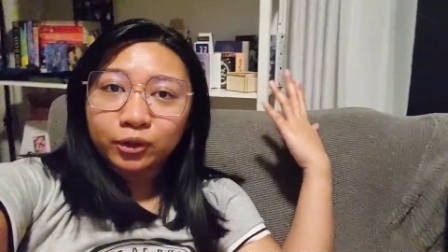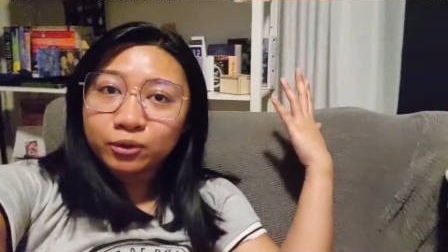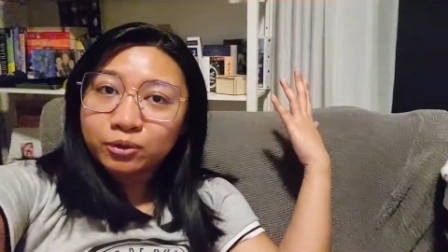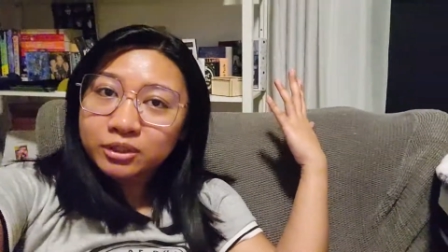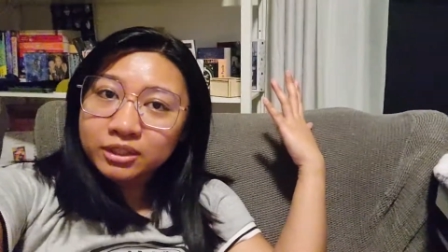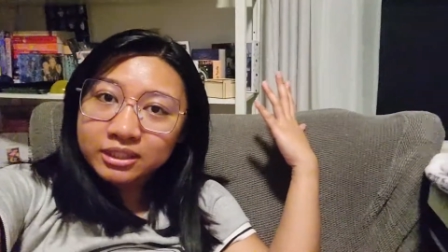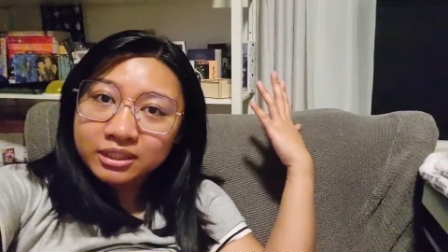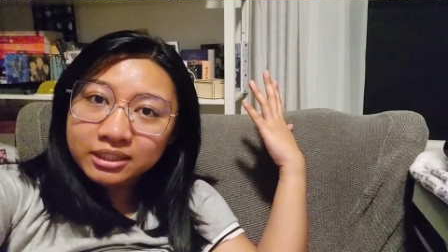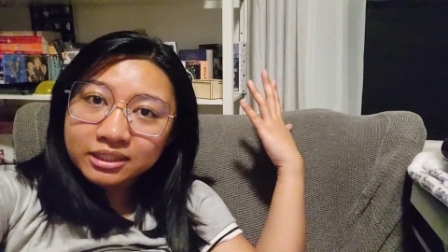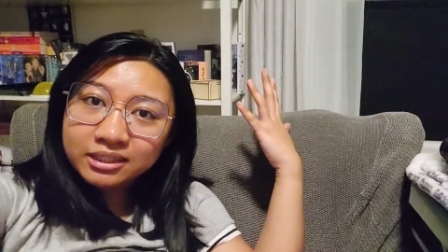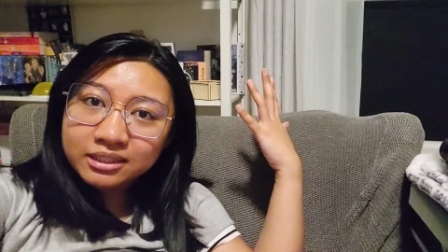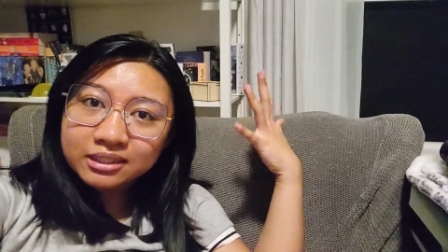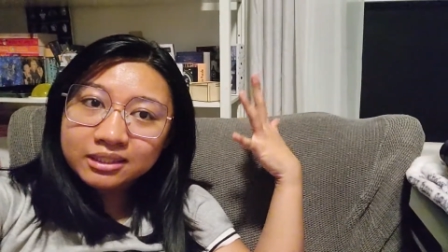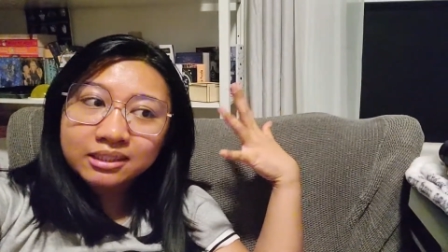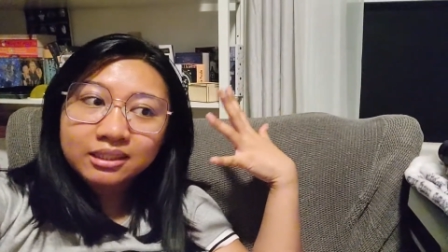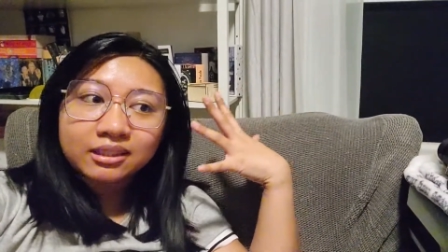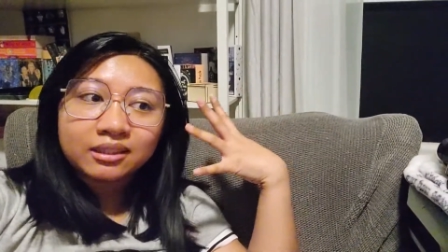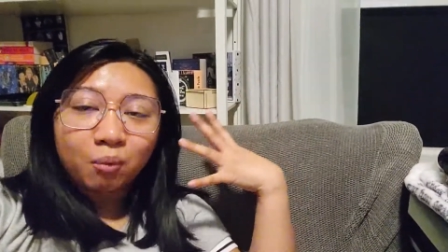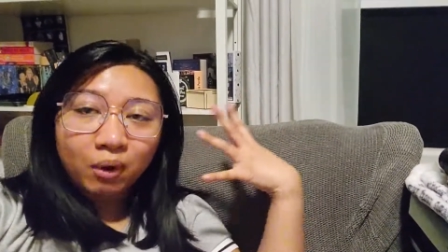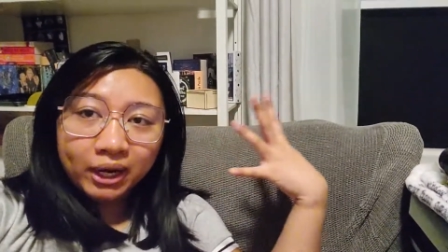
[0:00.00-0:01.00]
who did it
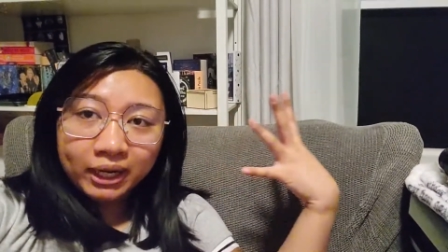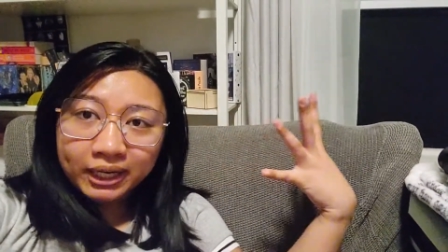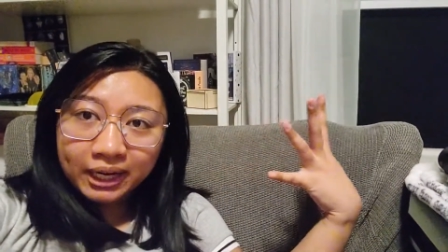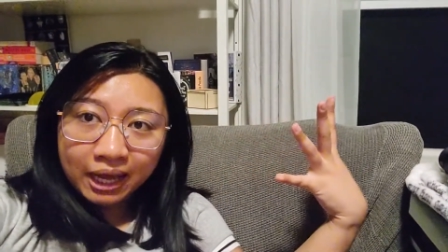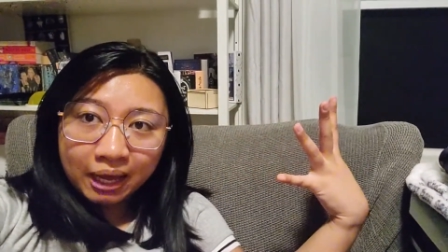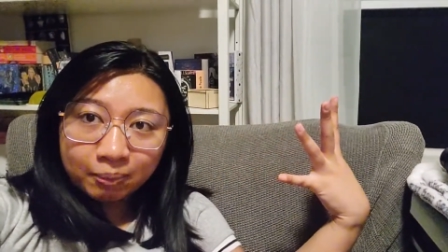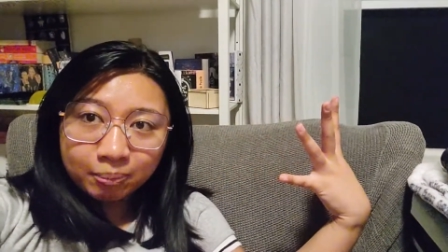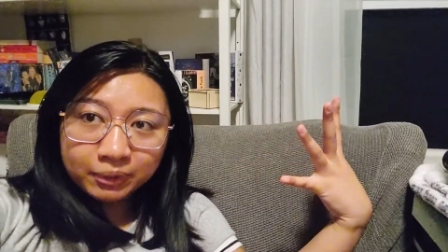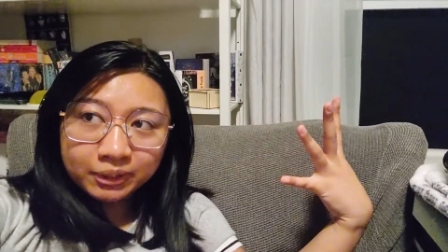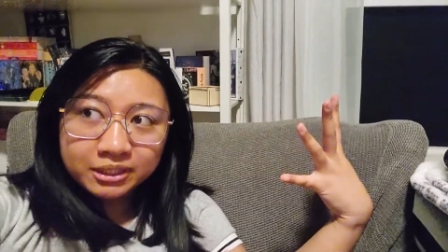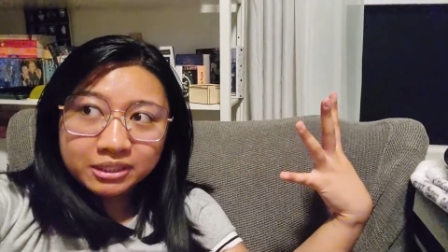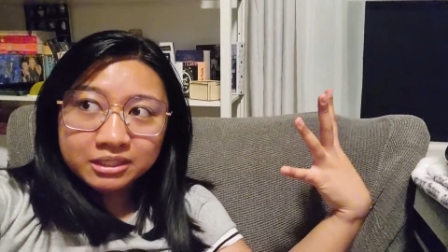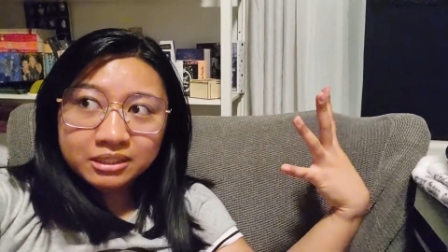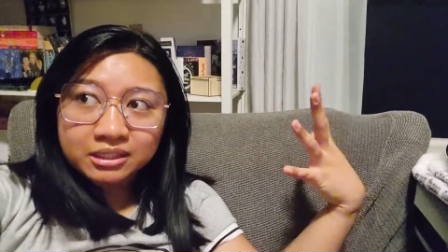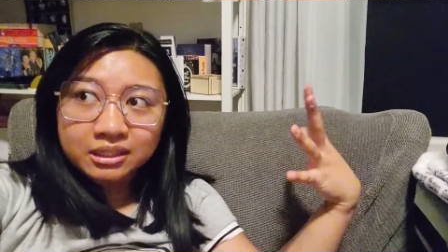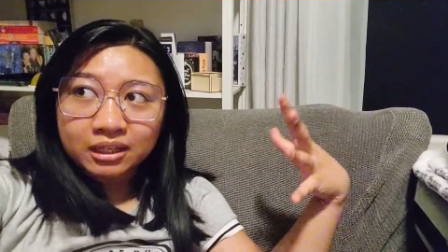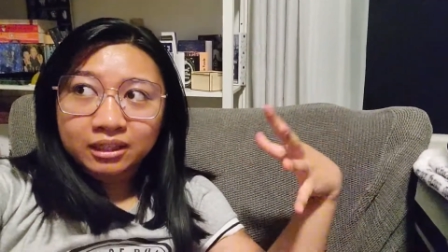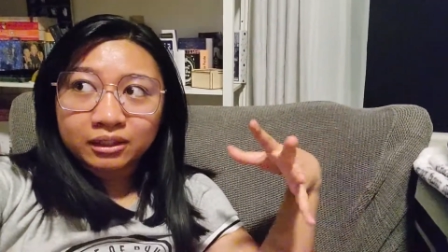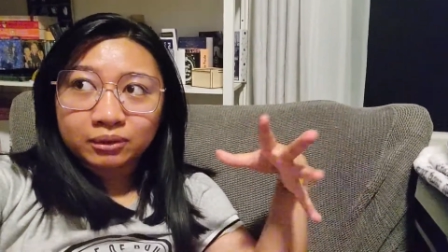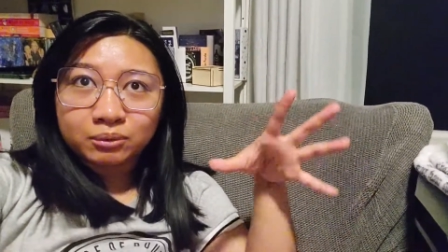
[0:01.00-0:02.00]
why it
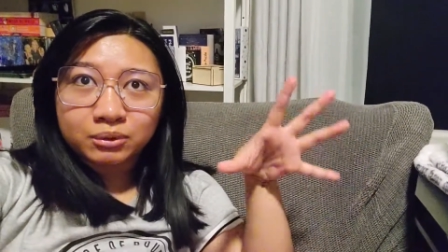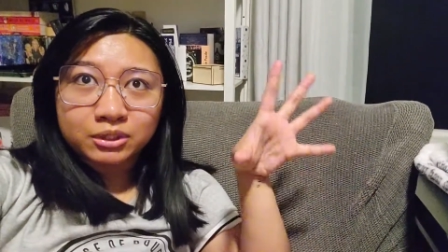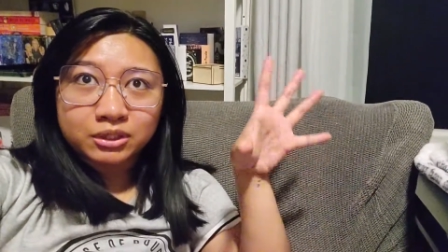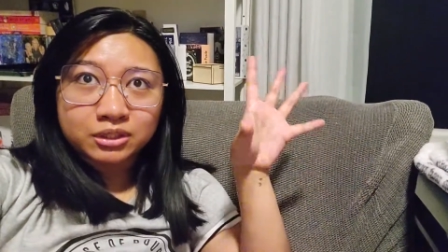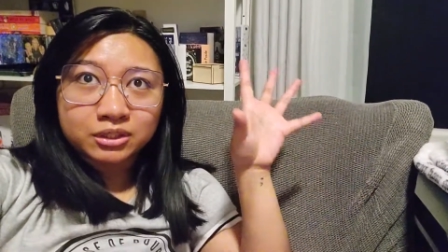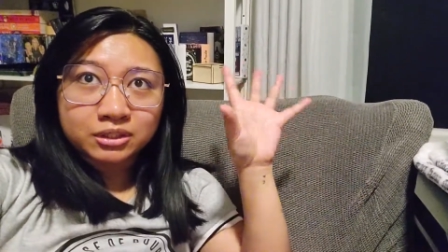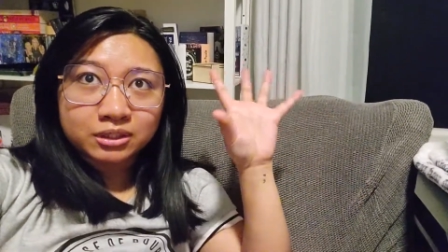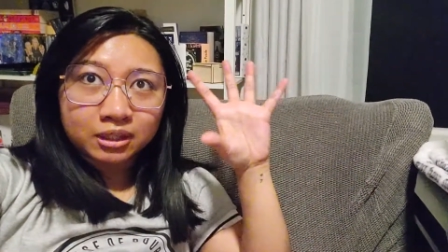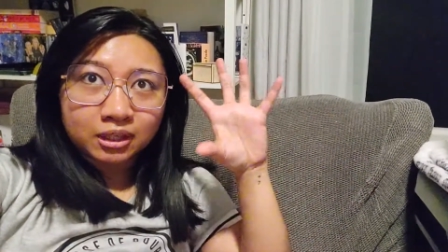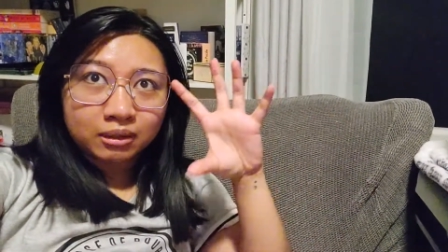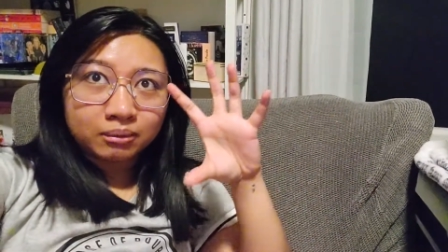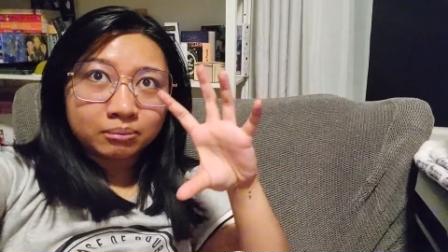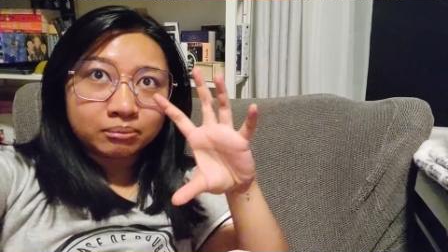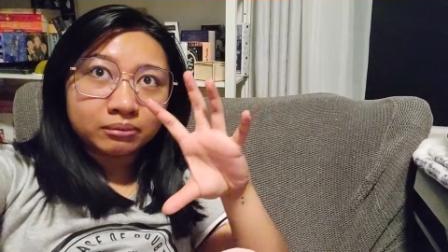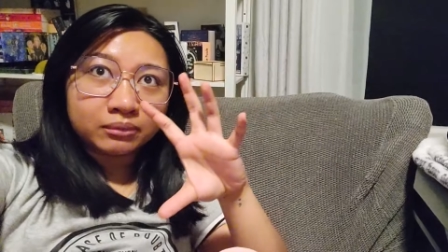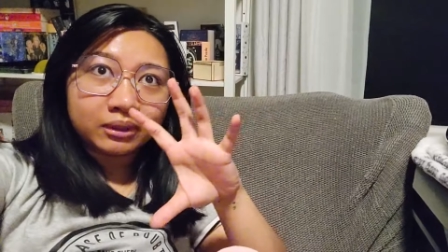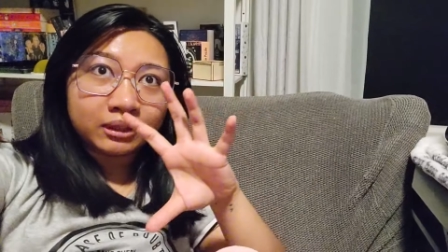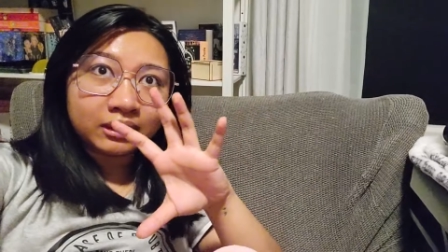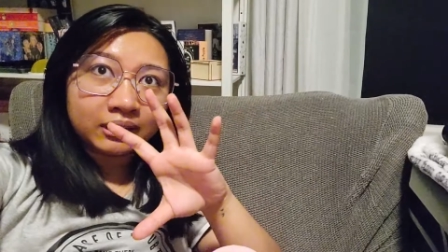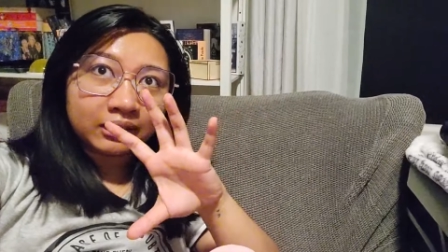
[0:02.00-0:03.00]
happened and there were some